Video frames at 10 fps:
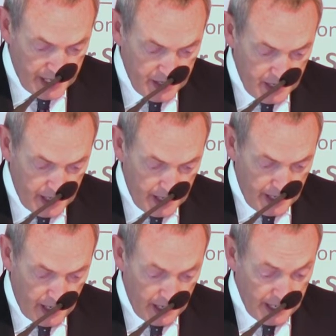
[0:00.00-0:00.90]
in
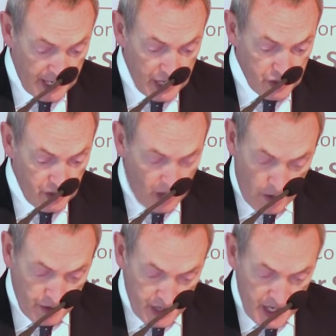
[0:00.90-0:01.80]

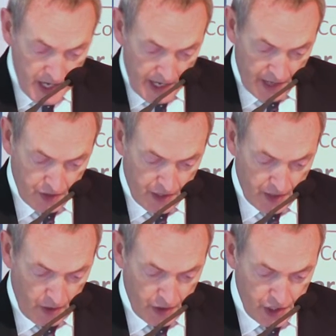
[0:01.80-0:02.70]
R&D into
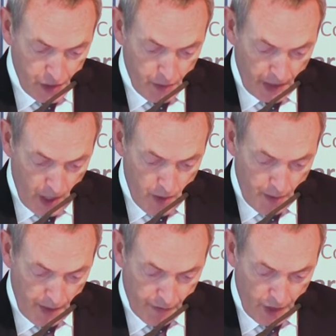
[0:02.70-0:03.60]
technologies with lower
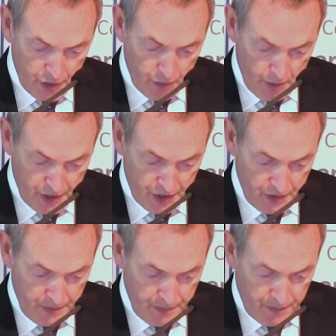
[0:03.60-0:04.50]
proliferation
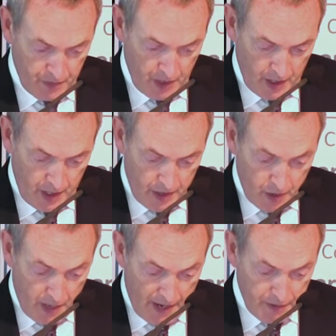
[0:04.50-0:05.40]
risks,
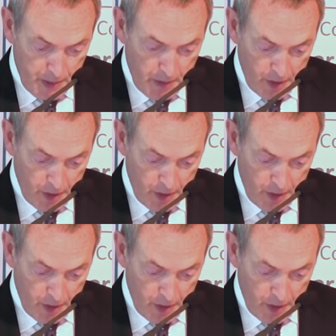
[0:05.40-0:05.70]
though we have to be